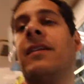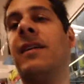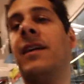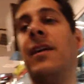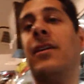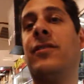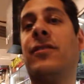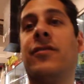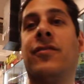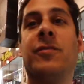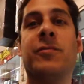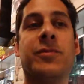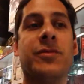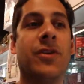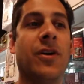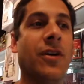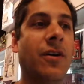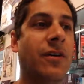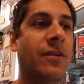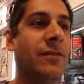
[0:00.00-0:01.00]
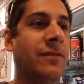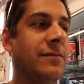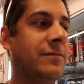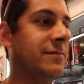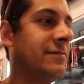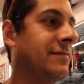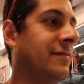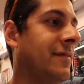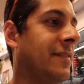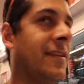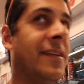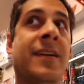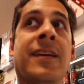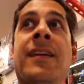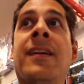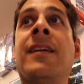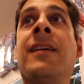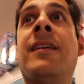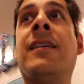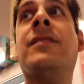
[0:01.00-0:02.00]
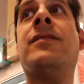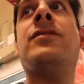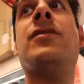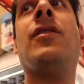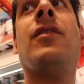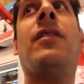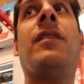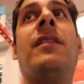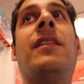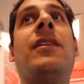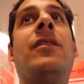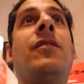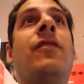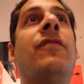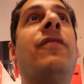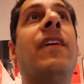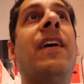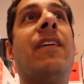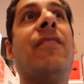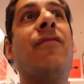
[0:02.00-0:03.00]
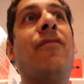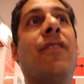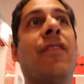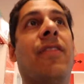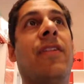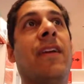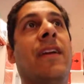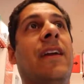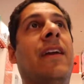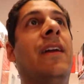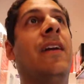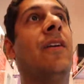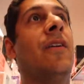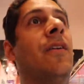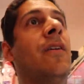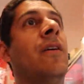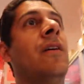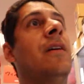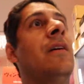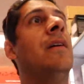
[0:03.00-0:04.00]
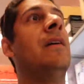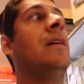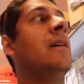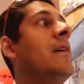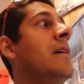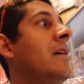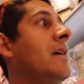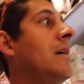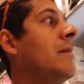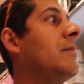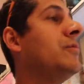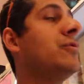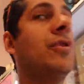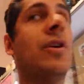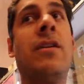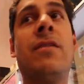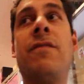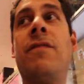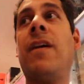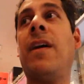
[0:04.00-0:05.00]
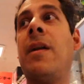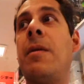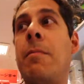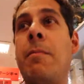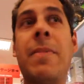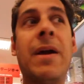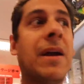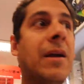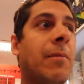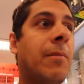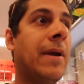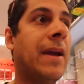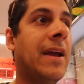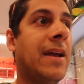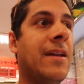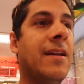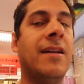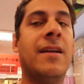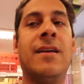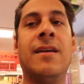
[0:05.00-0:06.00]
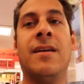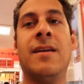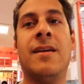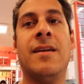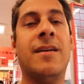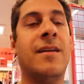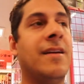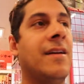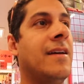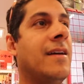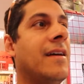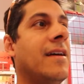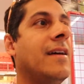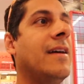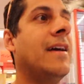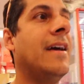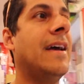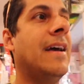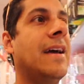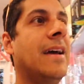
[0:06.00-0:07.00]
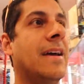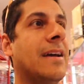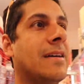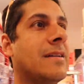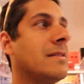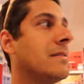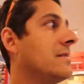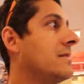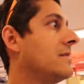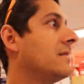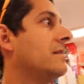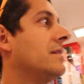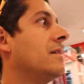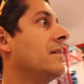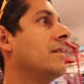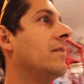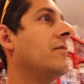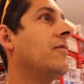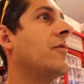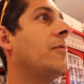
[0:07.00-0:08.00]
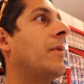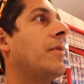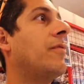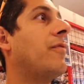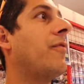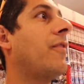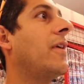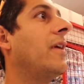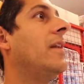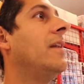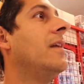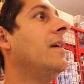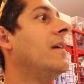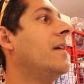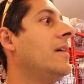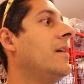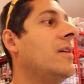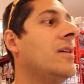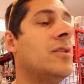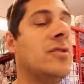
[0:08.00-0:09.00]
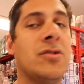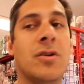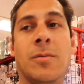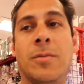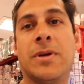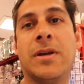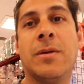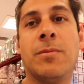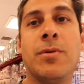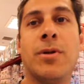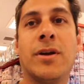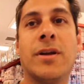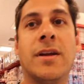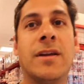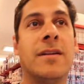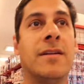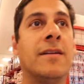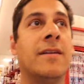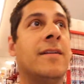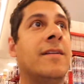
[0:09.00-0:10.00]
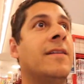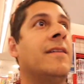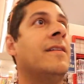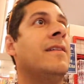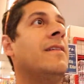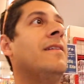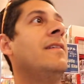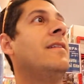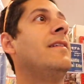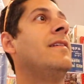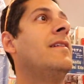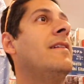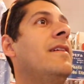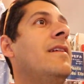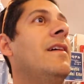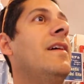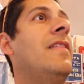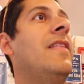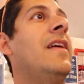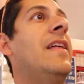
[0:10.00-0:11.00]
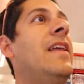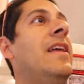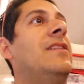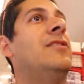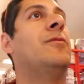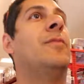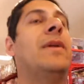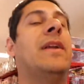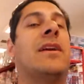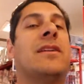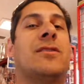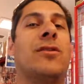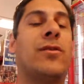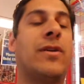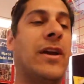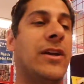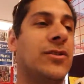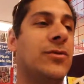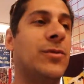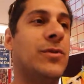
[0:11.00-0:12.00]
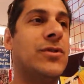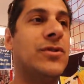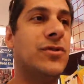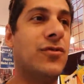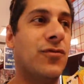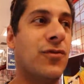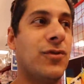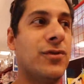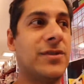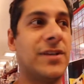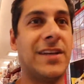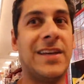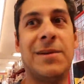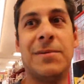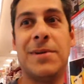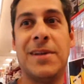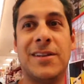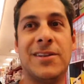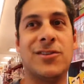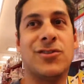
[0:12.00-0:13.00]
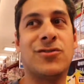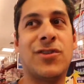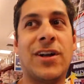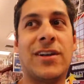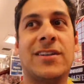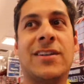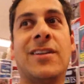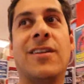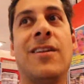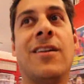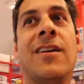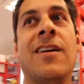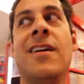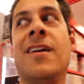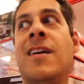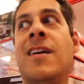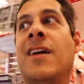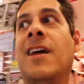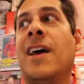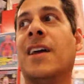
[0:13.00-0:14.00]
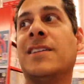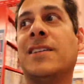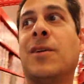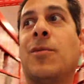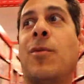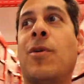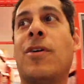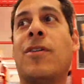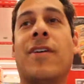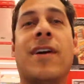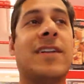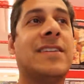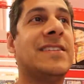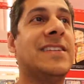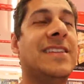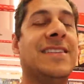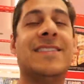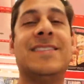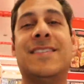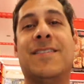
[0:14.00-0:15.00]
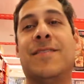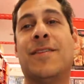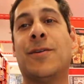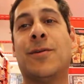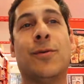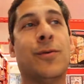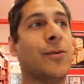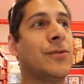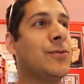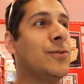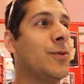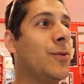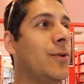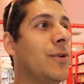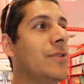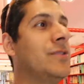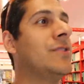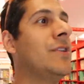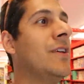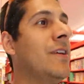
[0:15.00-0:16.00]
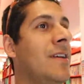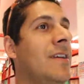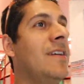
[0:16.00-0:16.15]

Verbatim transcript: character from Saw. So a little of everything here. I'm trying to find a Mega Man X for my friend. So I'm gonna keep looking and then head to my next location, which is the ruins. I keep getting distracted uh, as I walk around and see these different cool stores.